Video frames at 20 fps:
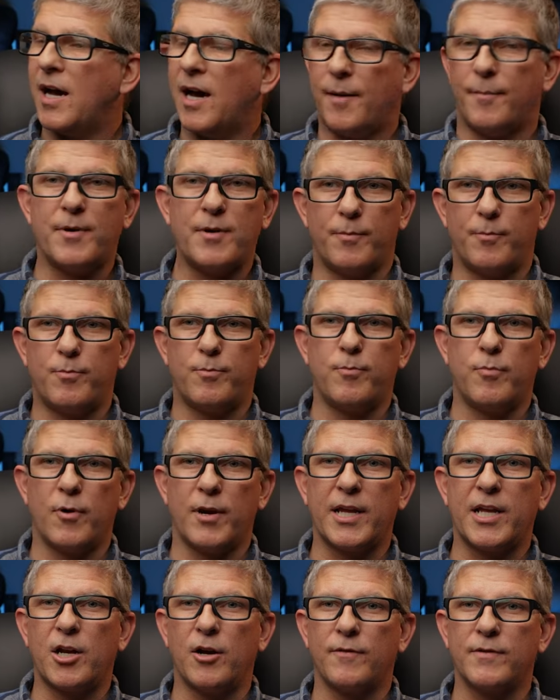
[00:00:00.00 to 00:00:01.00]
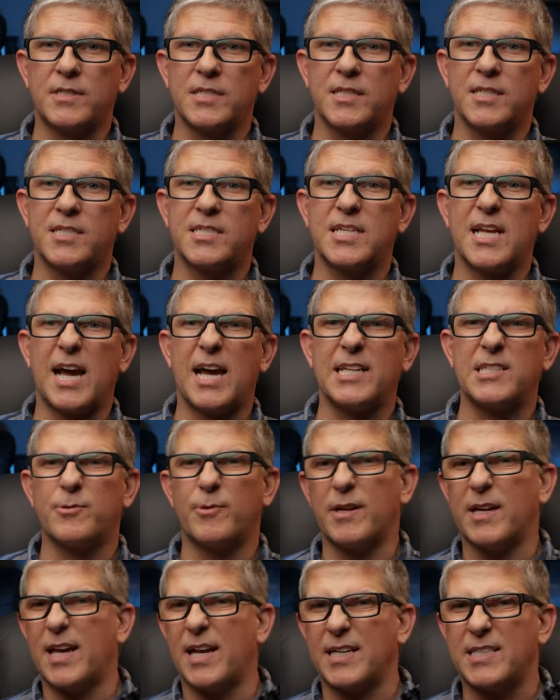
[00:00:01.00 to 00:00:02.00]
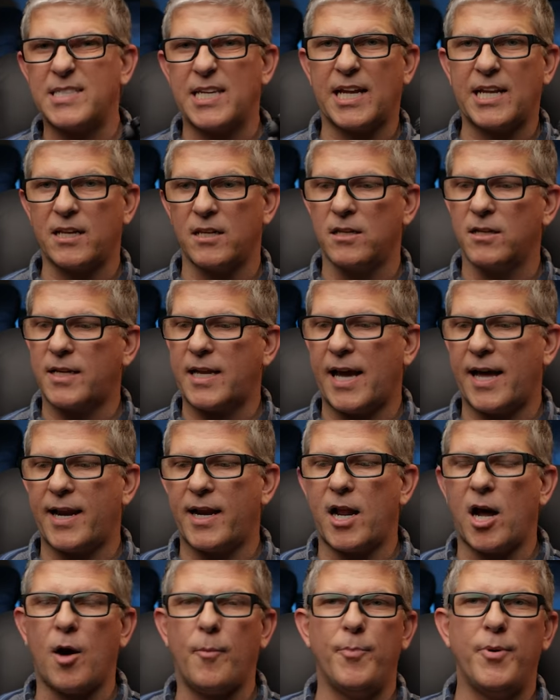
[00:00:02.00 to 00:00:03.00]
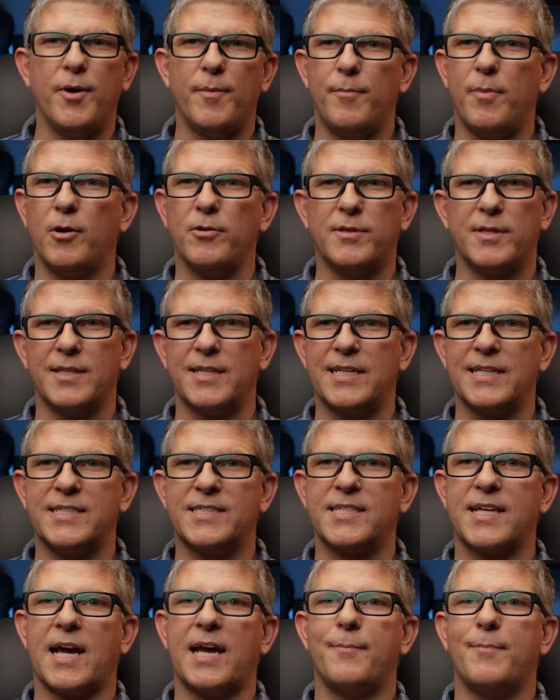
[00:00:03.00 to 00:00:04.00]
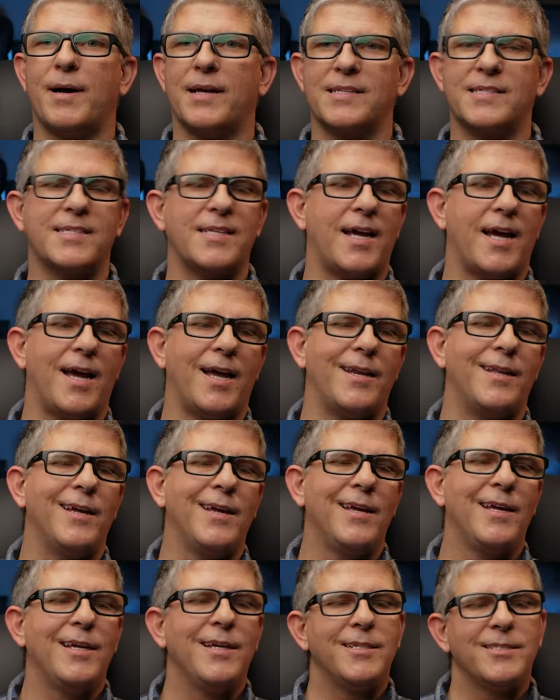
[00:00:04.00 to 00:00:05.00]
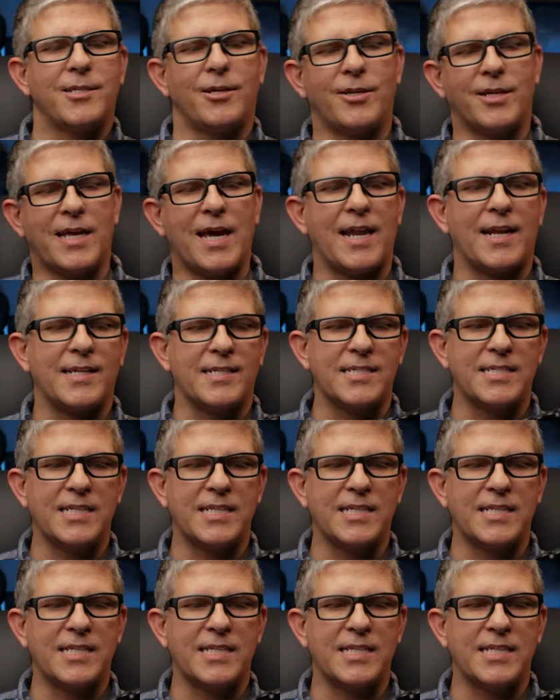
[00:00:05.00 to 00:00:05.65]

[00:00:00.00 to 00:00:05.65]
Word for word: I'm going to bring it over to the side so we can kind of take a look at it. I'll put both of these side by side so you can kind of